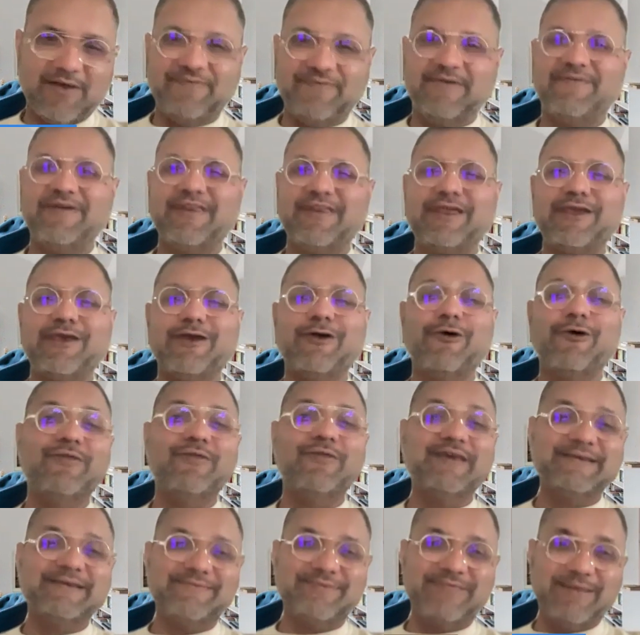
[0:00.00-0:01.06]
of the video,
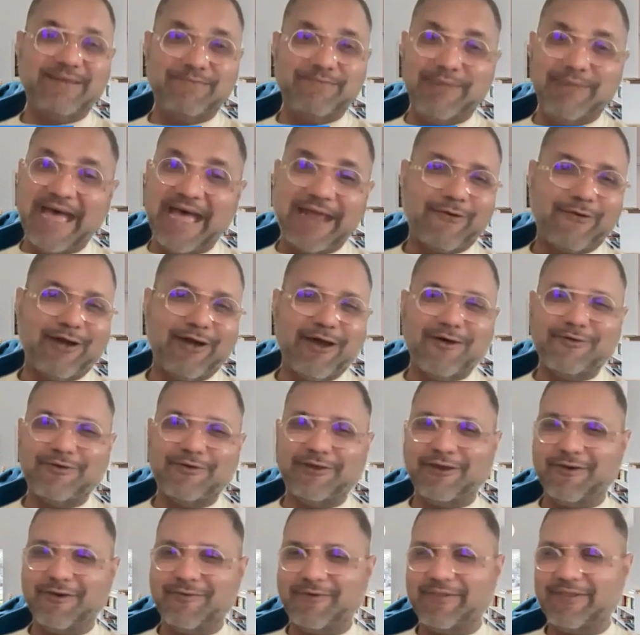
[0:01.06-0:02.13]
the background,
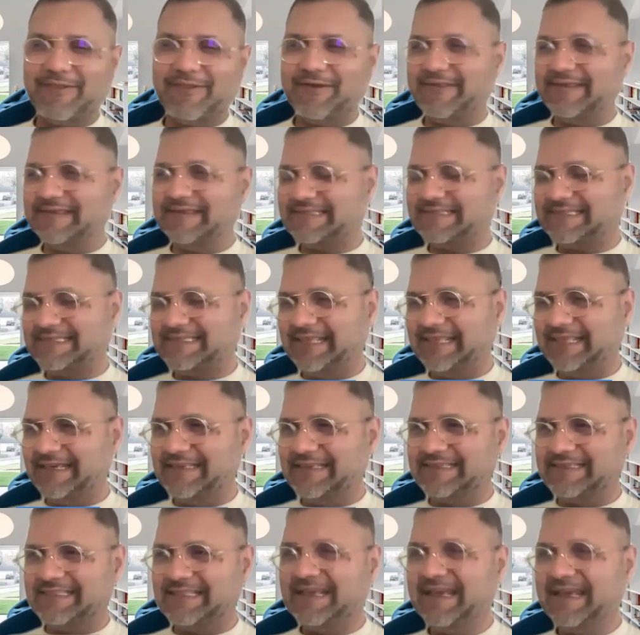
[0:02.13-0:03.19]
whether
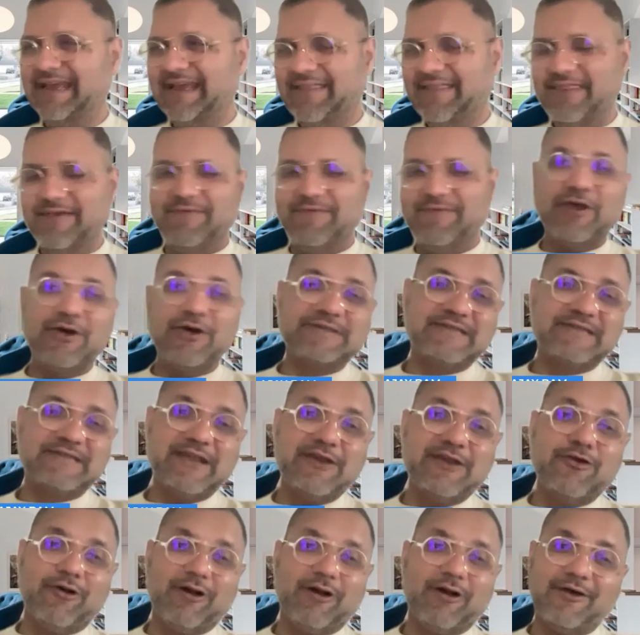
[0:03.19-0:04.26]
the video is
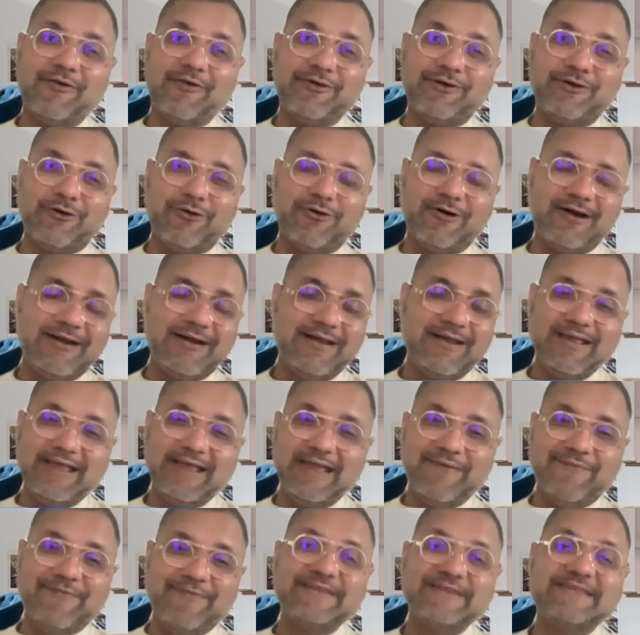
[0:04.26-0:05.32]
indoor or outdoor.
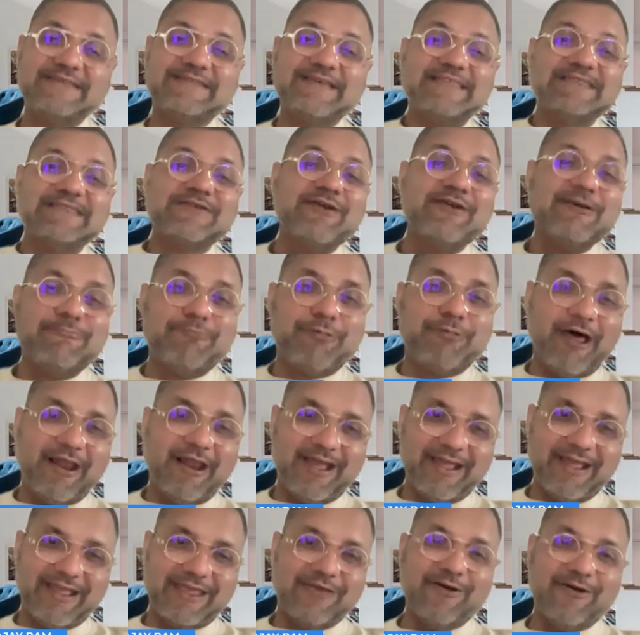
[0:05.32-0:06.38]
If it's a sunscreen
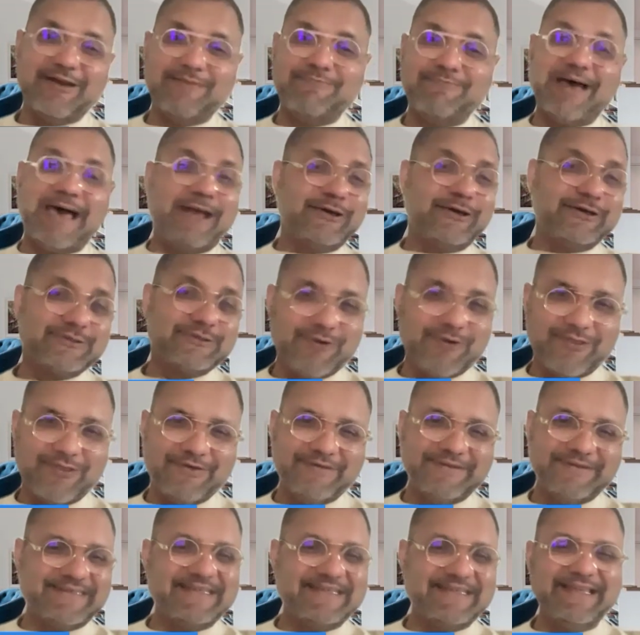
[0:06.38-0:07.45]
product, it matters whether
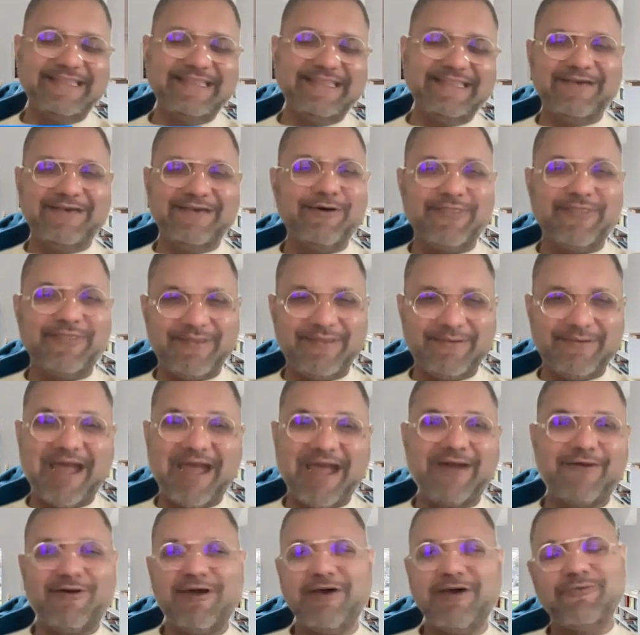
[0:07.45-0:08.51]
the
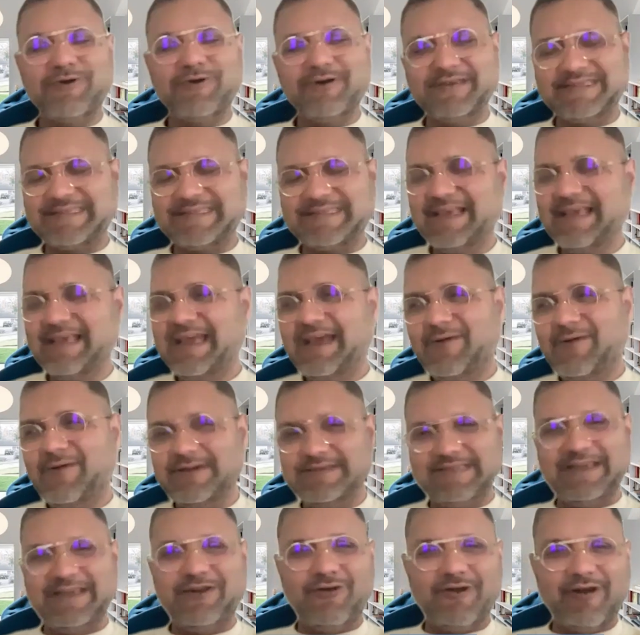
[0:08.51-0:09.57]
background was
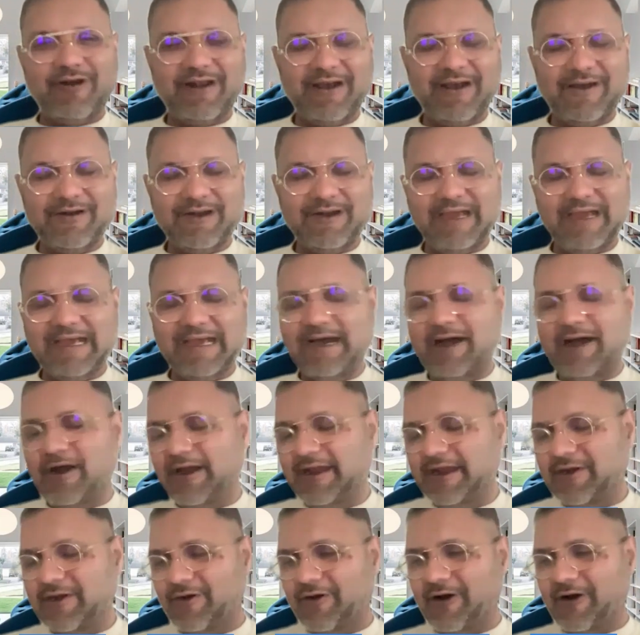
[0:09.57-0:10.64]
indoor or
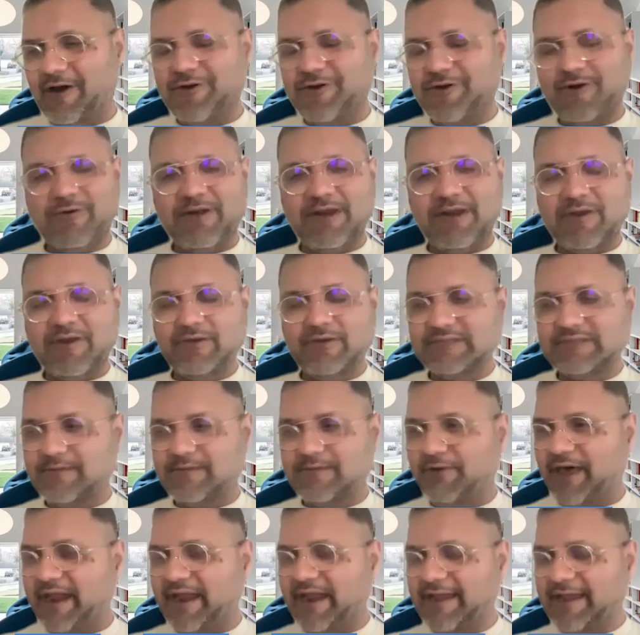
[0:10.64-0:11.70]
indoor outdoor when you use the
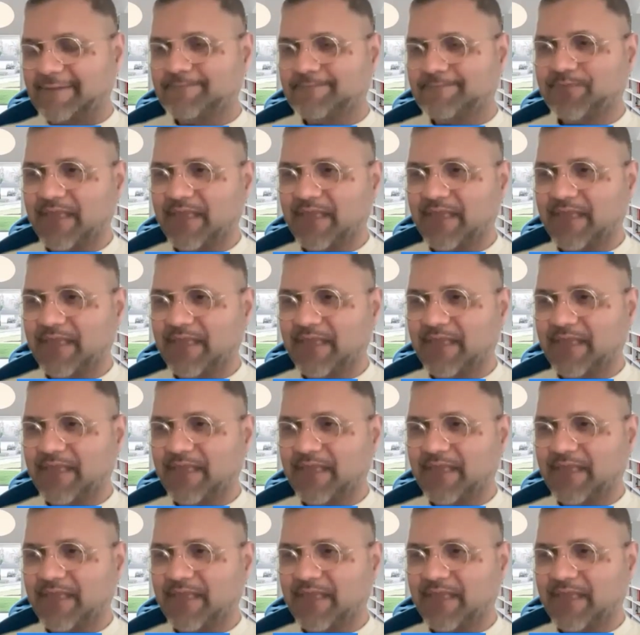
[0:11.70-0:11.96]
product.